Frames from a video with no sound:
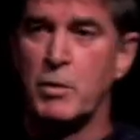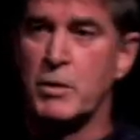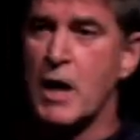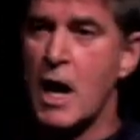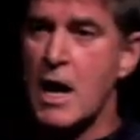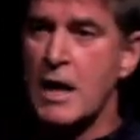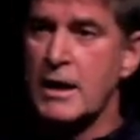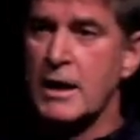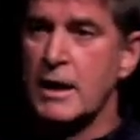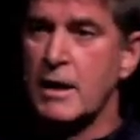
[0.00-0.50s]
It was
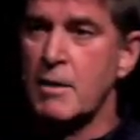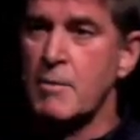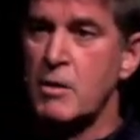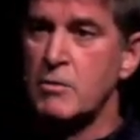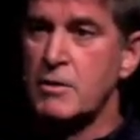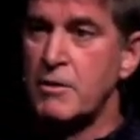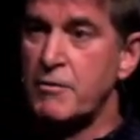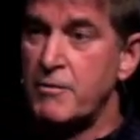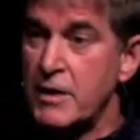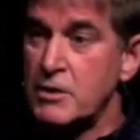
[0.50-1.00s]
just
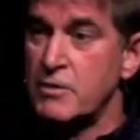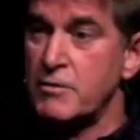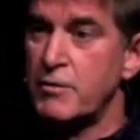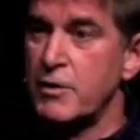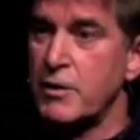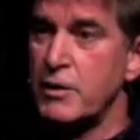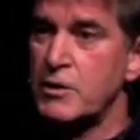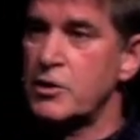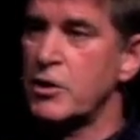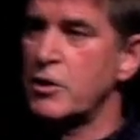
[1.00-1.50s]
fresh
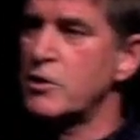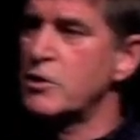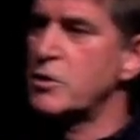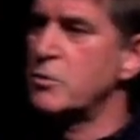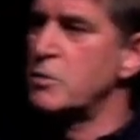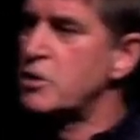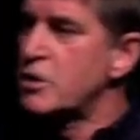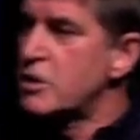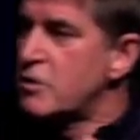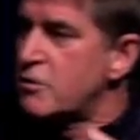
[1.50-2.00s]
and just
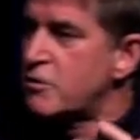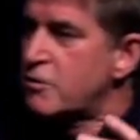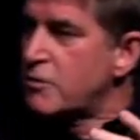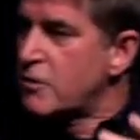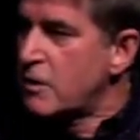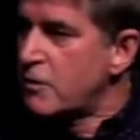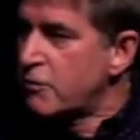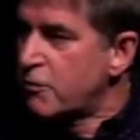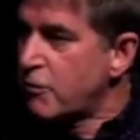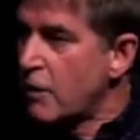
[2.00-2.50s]
coming out. And he
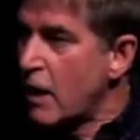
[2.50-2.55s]
said,